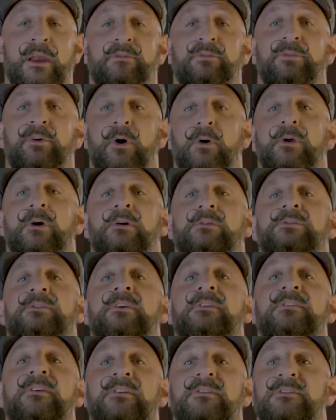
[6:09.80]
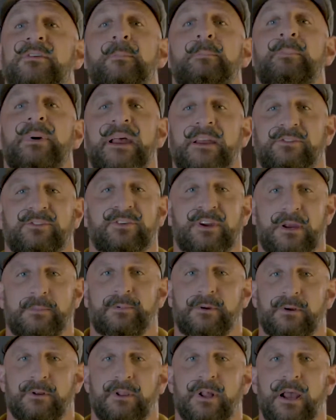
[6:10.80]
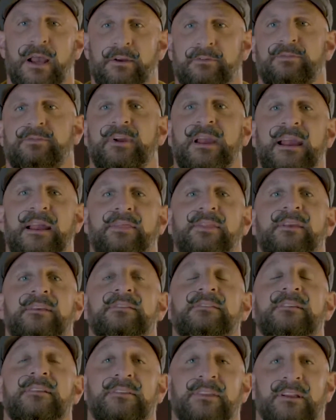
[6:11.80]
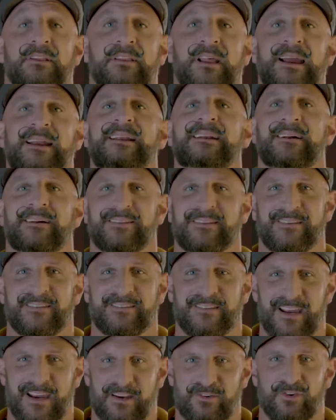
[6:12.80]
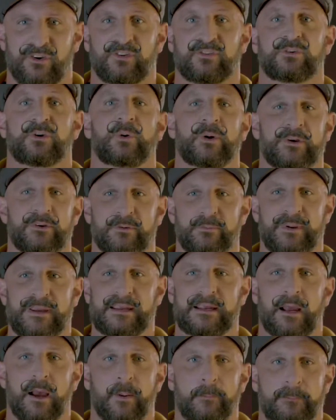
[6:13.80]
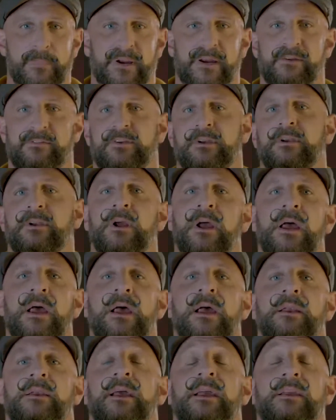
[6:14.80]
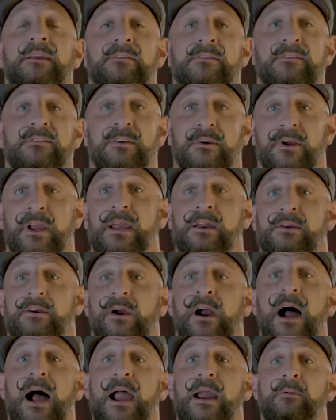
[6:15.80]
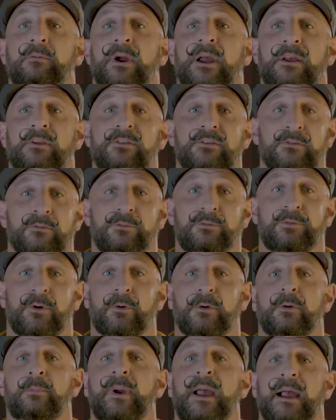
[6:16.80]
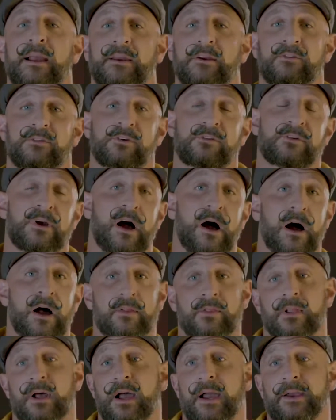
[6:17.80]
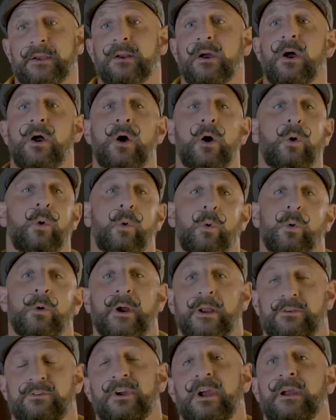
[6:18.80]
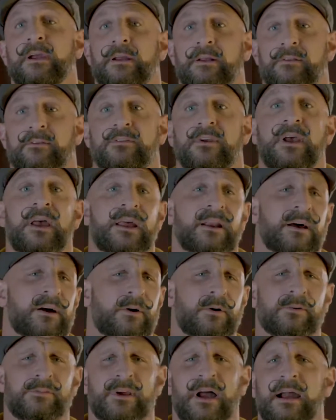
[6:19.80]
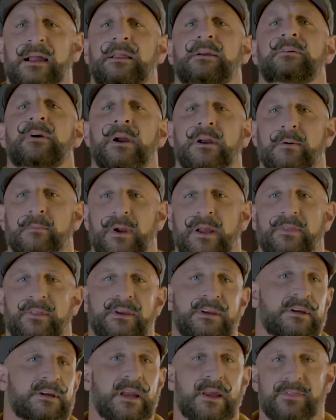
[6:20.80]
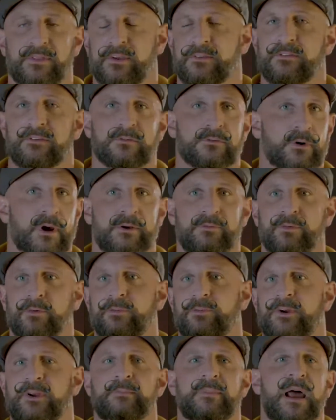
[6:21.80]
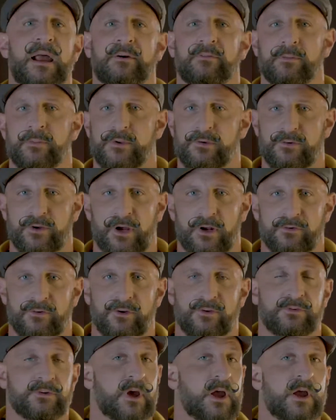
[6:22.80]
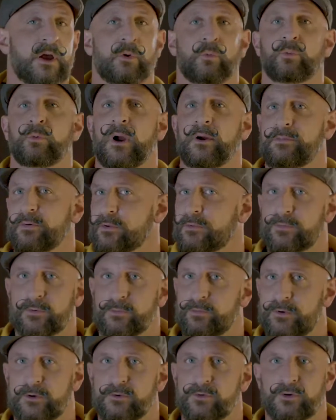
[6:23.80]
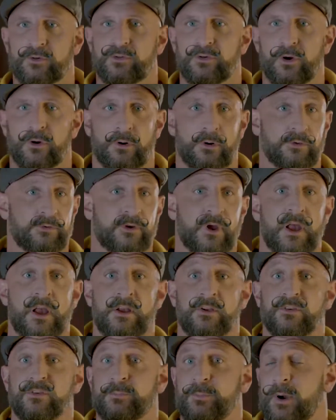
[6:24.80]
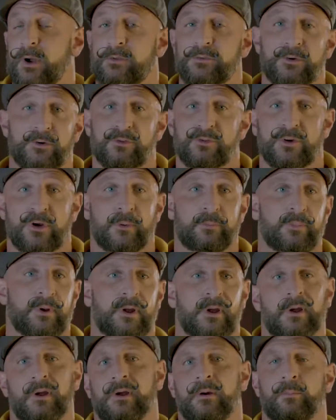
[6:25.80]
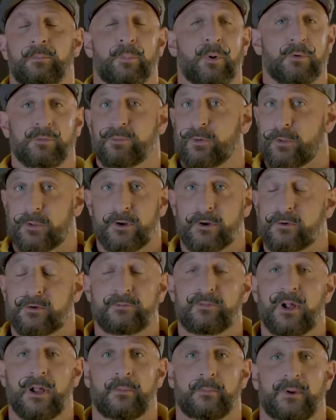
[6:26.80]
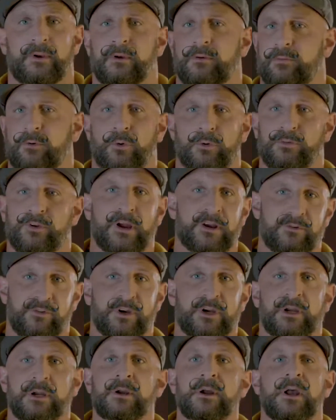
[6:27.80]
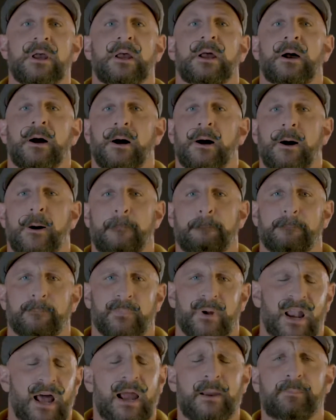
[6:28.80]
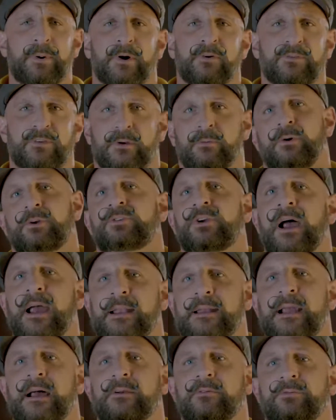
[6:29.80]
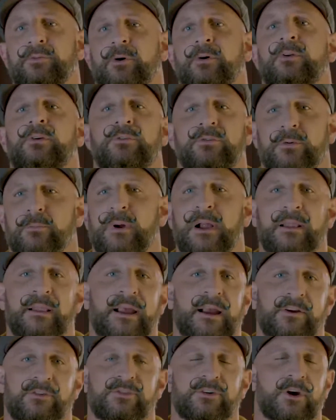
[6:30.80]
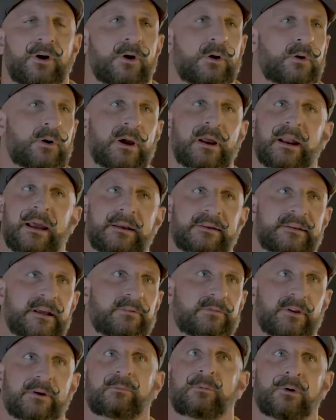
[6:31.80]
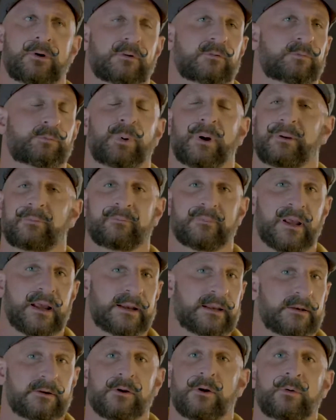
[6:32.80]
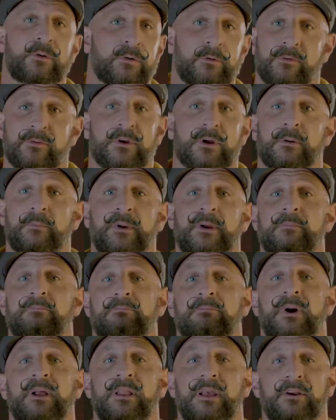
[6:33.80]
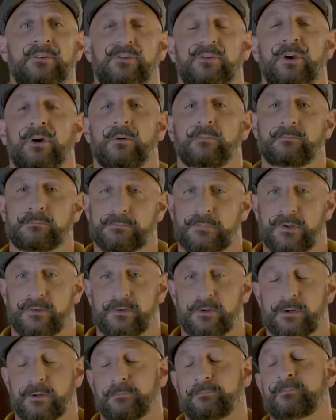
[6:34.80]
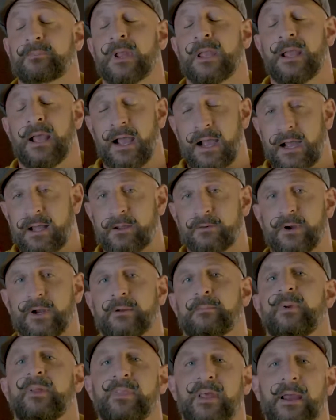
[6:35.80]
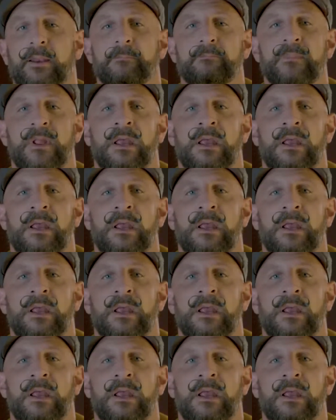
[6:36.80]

photos. This is the best shape of your life, and the lighting on the stage is going to be amazing. Now, you can still get your high-res photo packages online or at Checkins. I always highly recommend that you get this. It's great for feedback from the judges, reference for future shows, sponsorship, portfolio development, and of course IG. But I personally wish I had gotten photos from my last show, and I definitely would have, but I didn't know it was going to be my last show. So I highly recommend that.